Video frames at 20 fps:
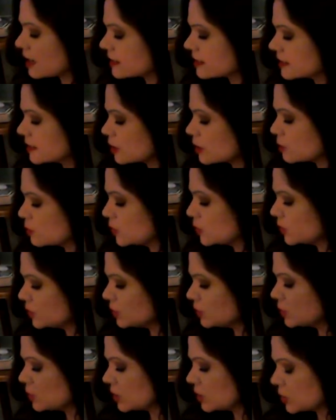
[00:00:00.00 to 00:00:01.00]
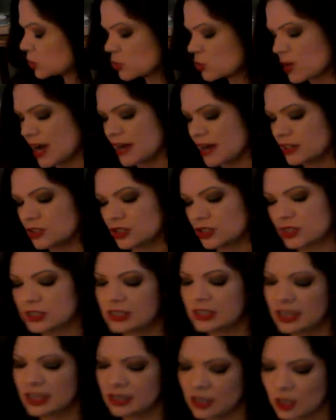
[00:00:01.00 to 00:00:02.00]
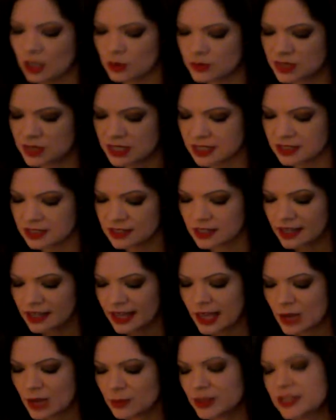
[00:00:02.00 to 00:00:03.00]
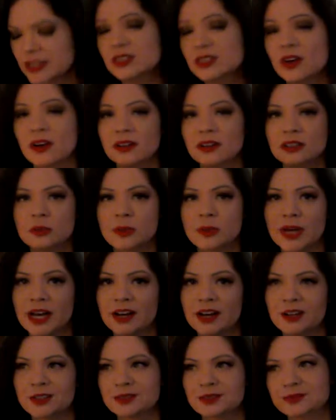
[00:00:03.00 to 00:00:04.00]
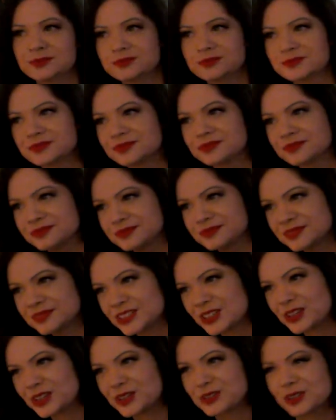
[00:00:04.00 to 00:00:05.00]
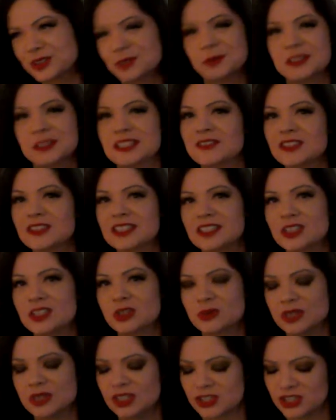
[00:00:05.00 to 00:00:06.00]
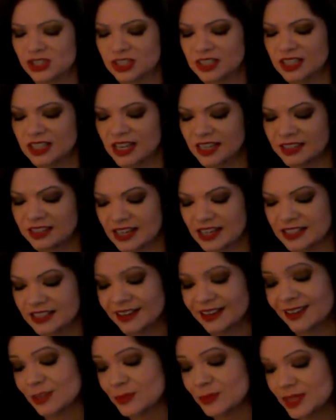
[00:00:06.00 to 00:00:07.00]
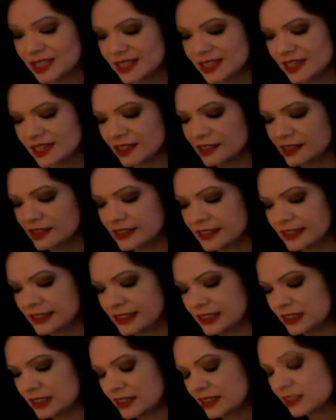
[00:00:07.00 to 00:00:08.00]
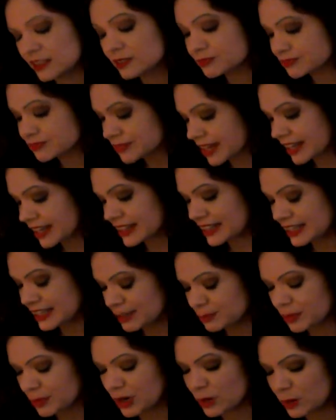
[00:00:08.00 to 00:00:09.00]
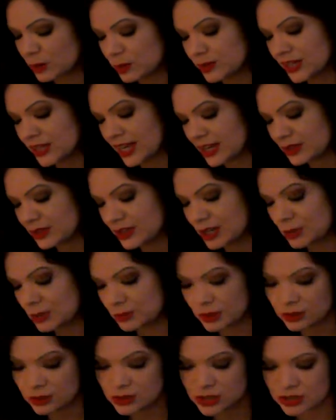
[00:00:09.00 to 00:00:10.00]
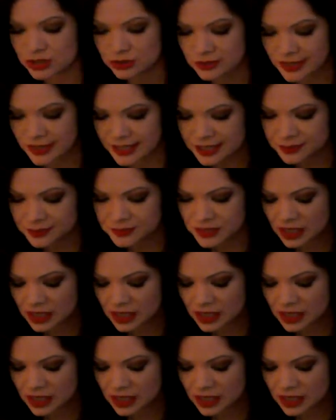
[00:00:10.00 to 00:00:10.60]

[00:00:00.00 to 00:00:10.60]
Some new attraction that comes in. But it's all about your own specific situation and that timing. And I think probably how they approach you, right?